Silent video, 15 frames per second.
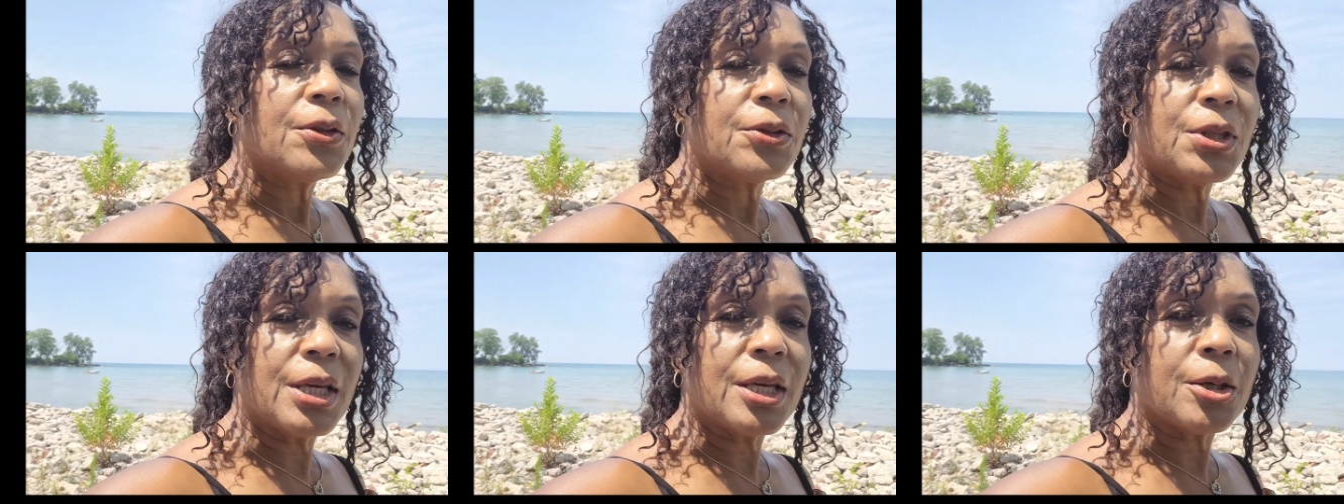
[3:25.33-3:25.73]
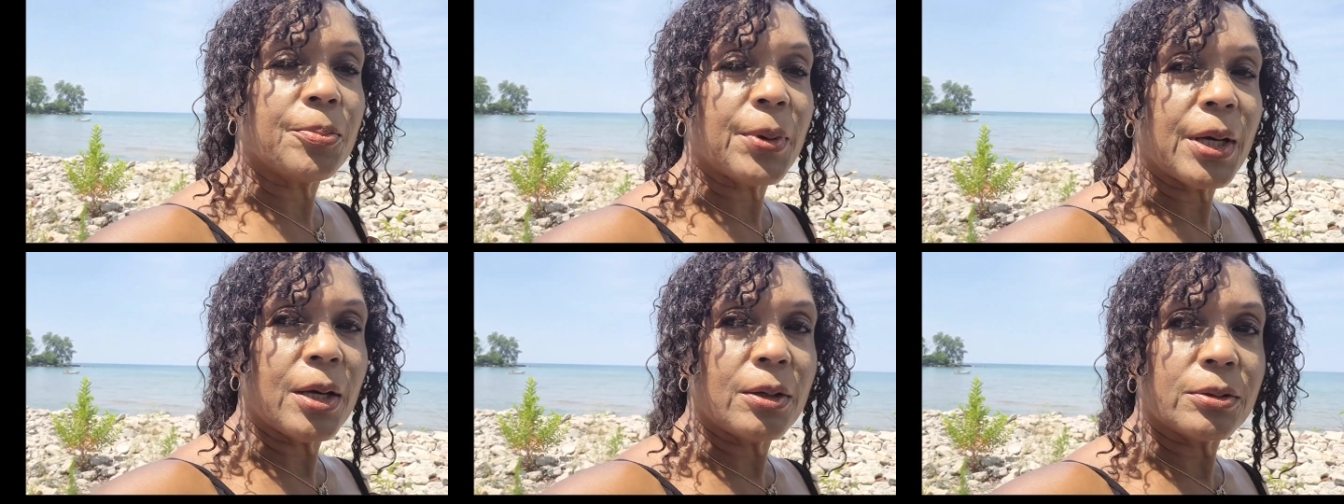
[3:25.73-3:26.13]
think
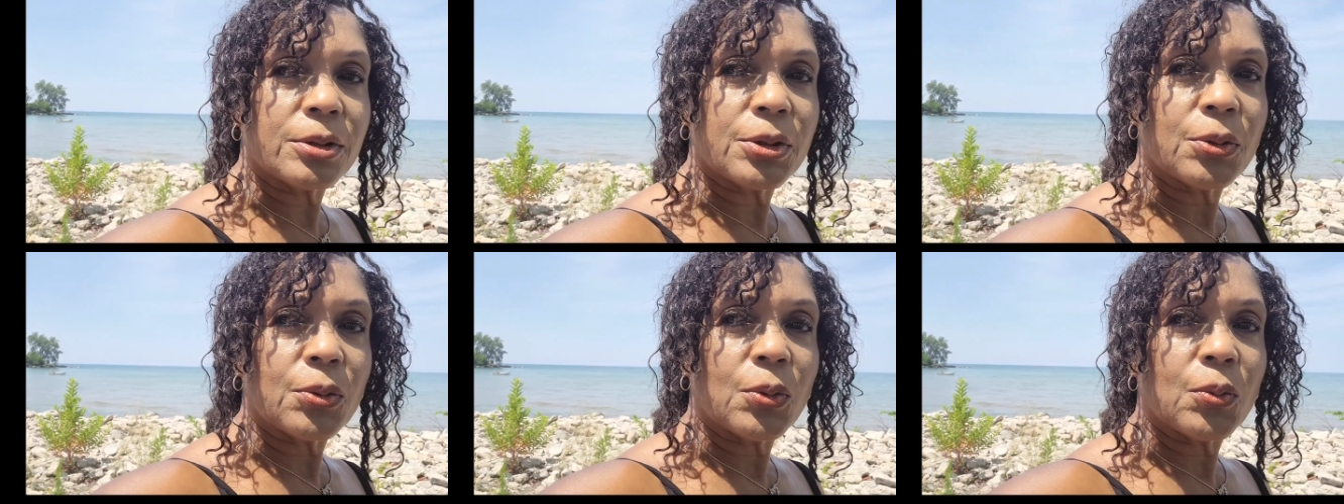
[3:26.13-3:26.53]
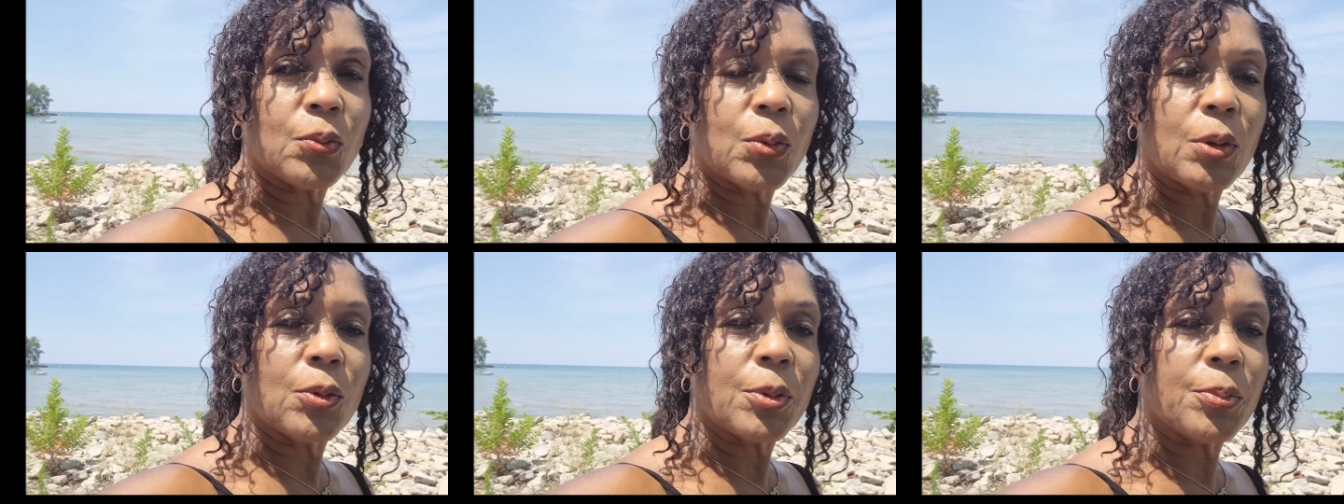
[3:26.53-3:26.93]
about
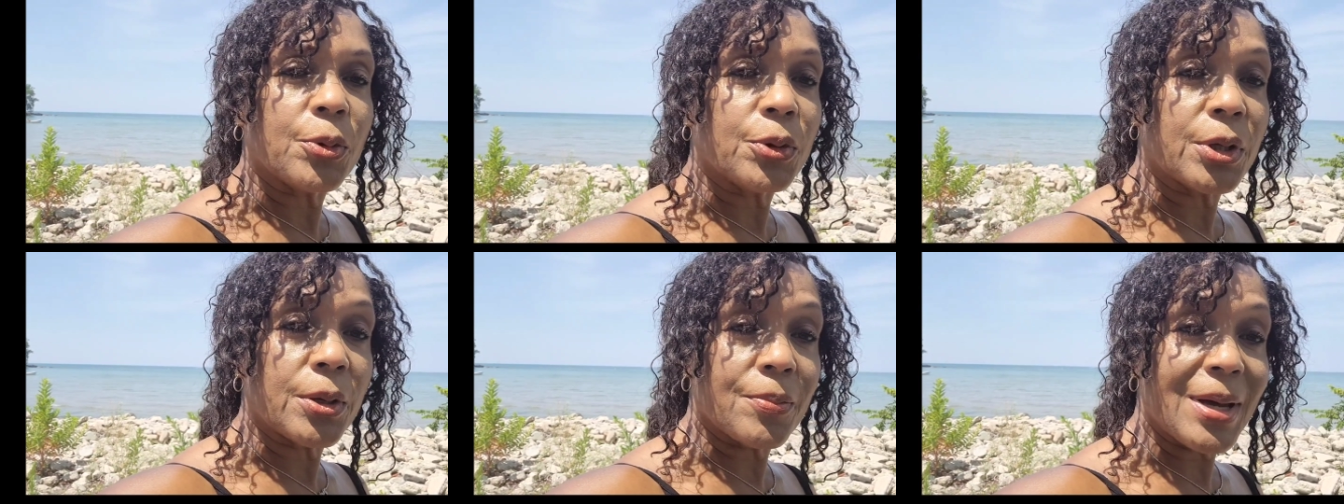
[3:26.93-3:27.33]
what we put in our